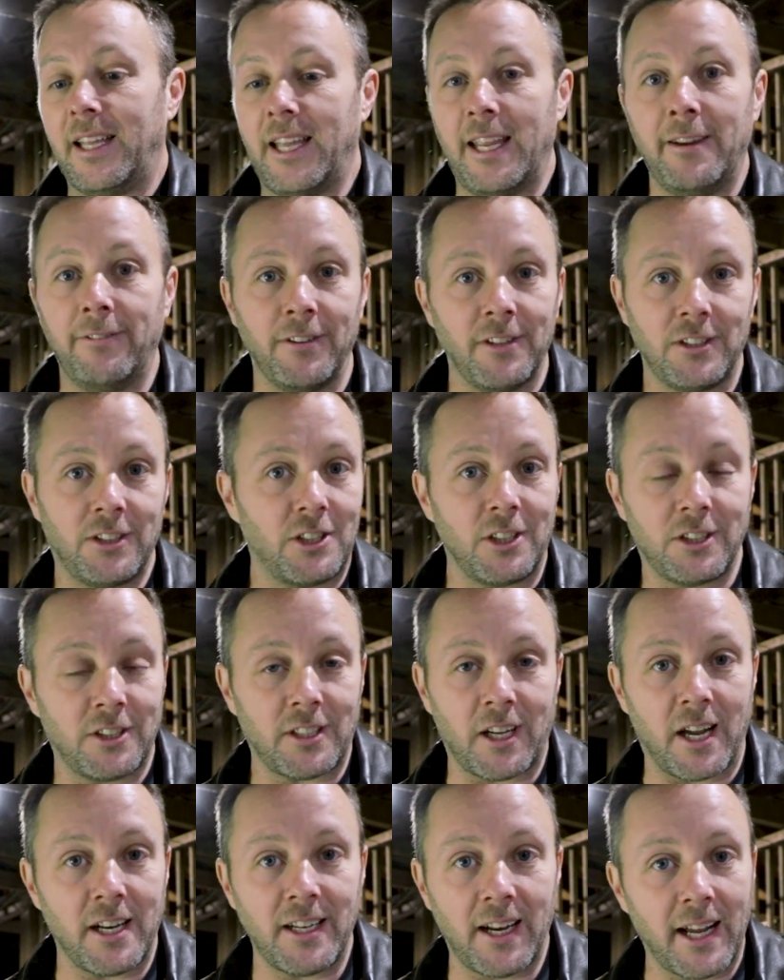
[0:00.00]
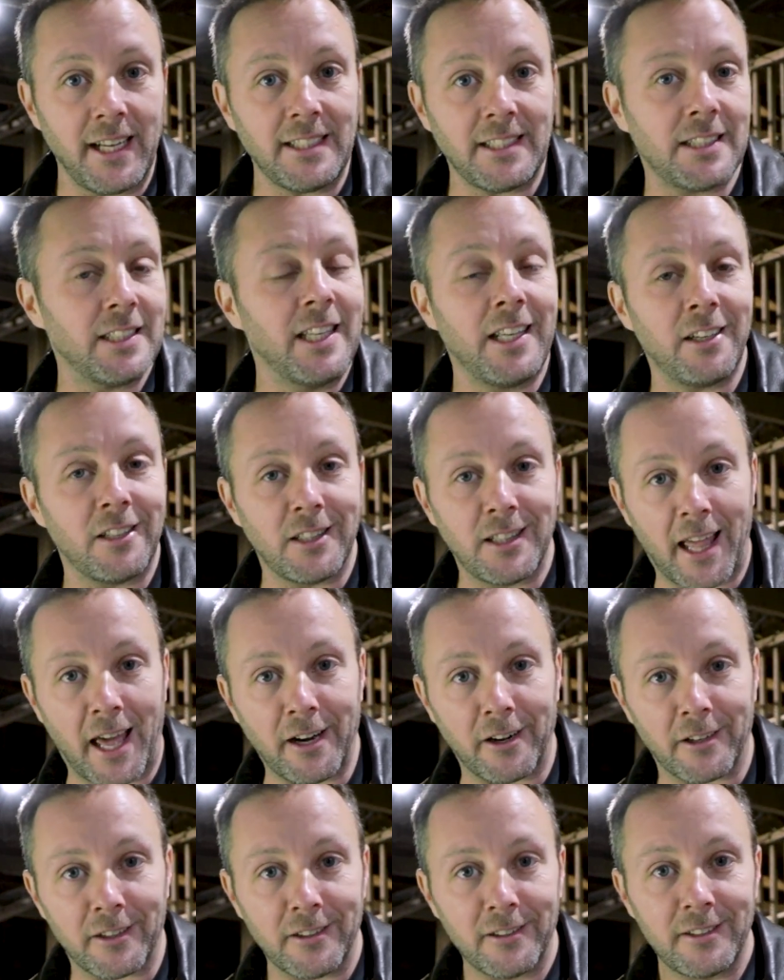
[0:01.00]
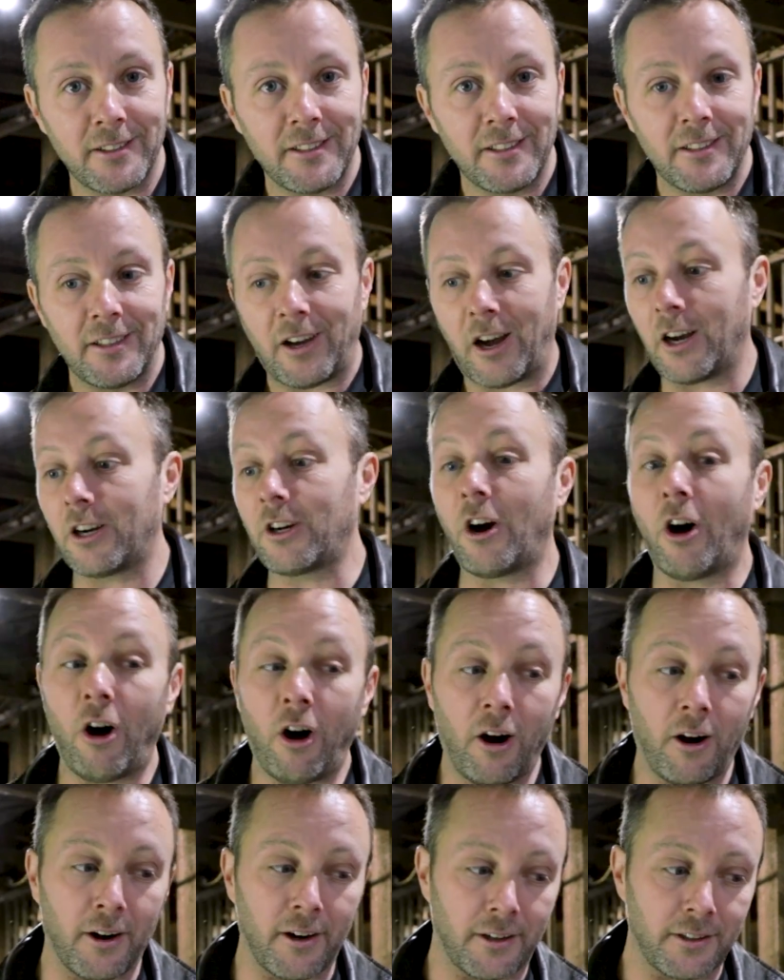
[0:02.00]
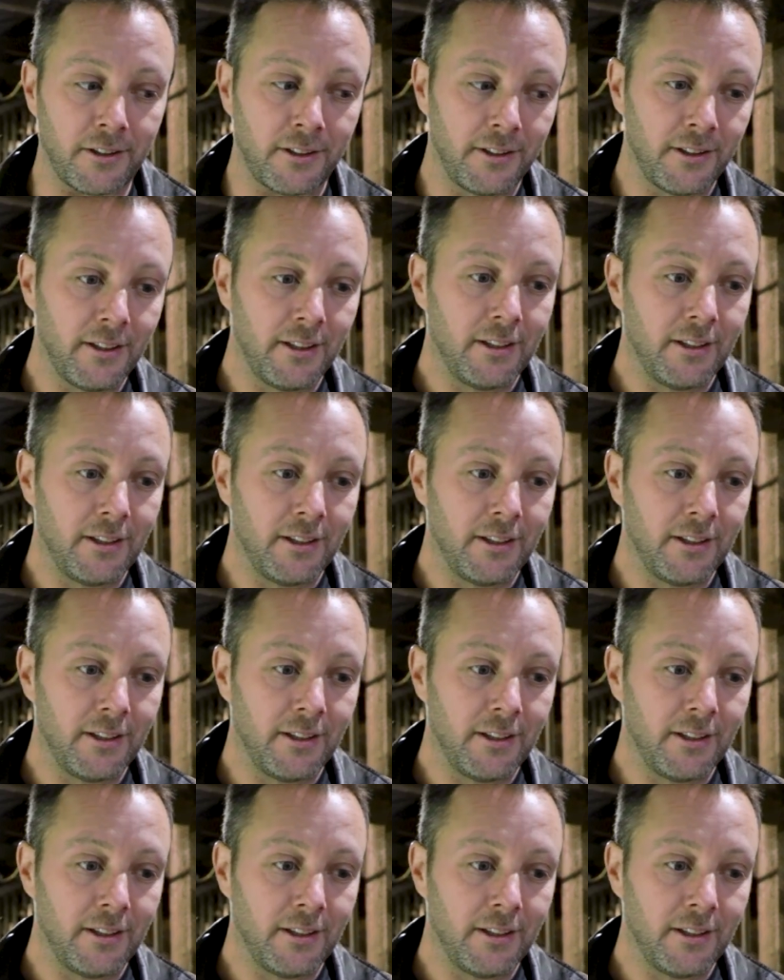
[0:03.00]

even just a nice little letter, a card.